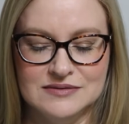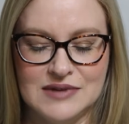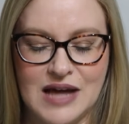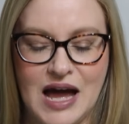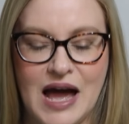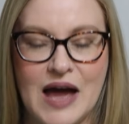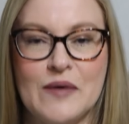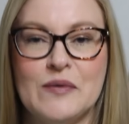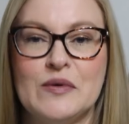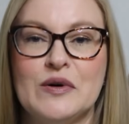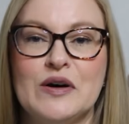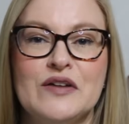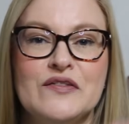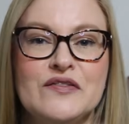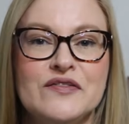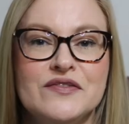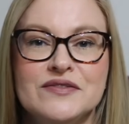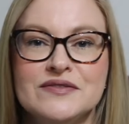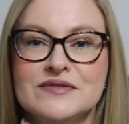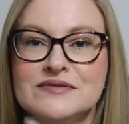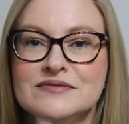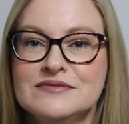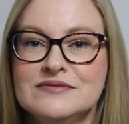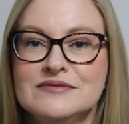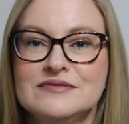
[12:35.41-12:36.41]
I will have
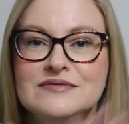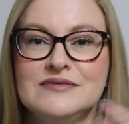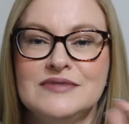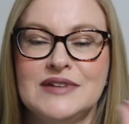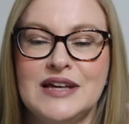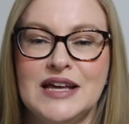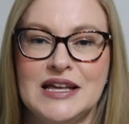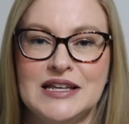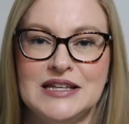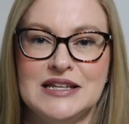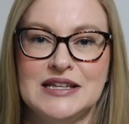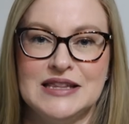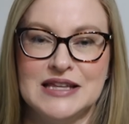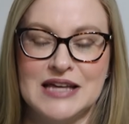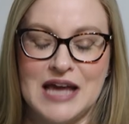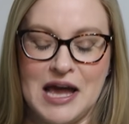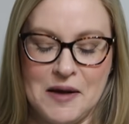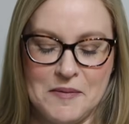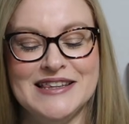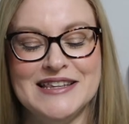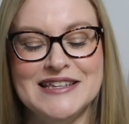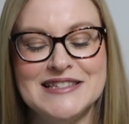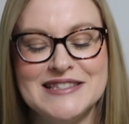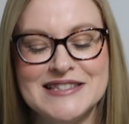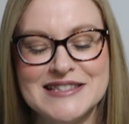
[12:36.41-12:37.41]
ended the
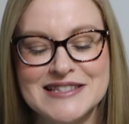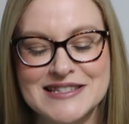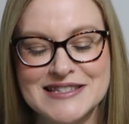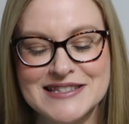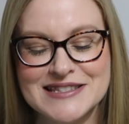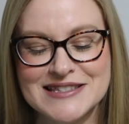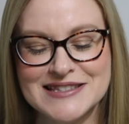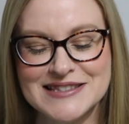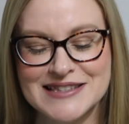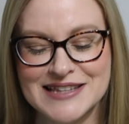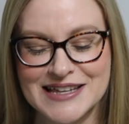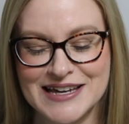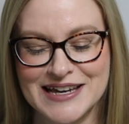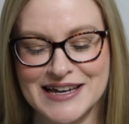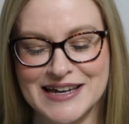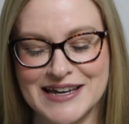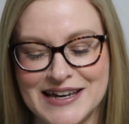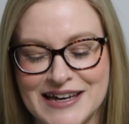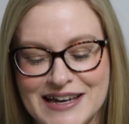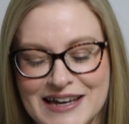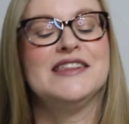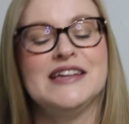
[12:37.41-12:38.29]
game. This is like